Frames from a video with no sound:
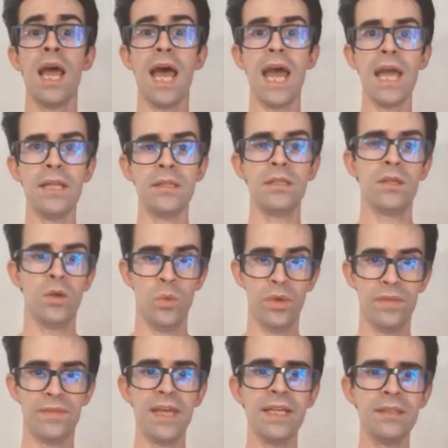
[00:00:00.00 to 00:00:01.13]
And
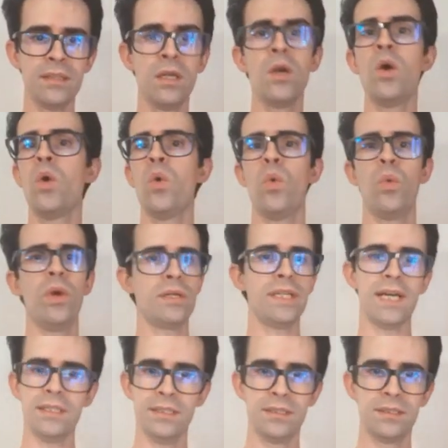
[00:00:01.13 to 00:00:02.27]
with that, we're
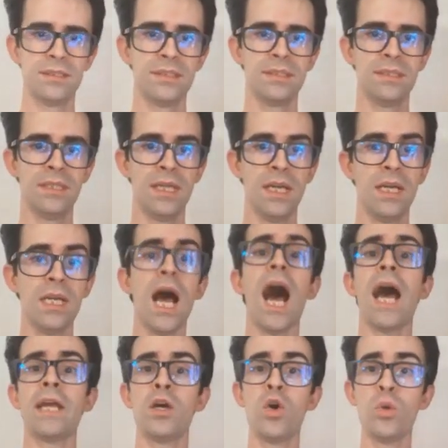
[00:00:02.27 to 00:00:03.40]
done.
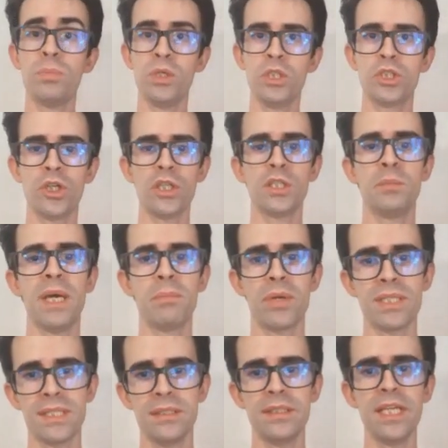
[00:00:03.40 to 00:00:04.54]
I hope you enjoyed my
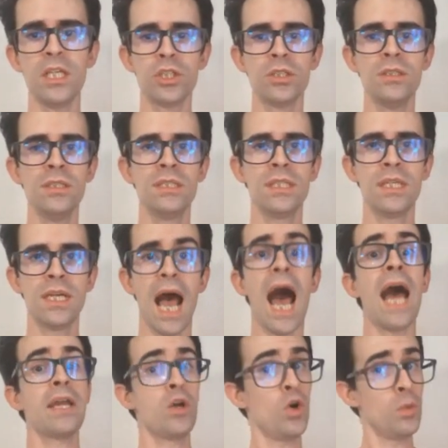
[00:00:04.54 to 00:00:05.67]
presentation.
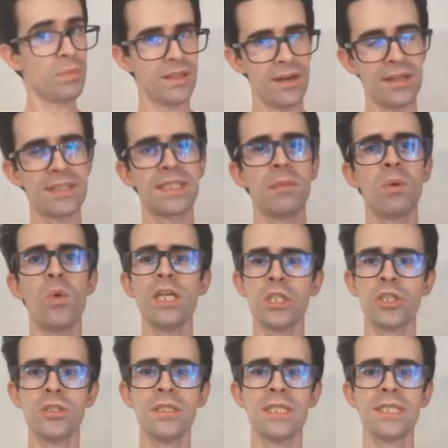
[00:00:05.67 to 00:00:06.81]
I hope there are some
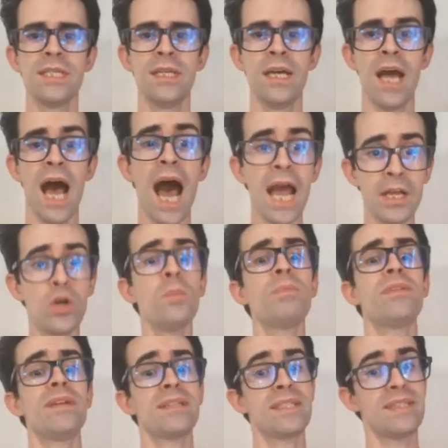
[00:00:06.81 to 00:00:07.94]
questions. I hope
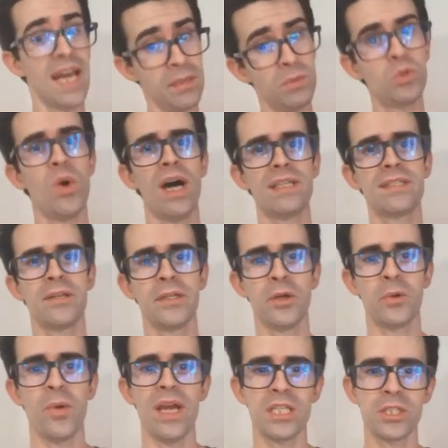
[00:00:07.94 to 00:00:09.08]
there's time to answer your
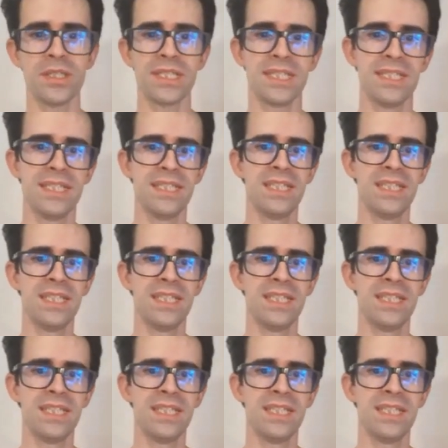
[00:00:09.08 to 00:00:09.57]
questions.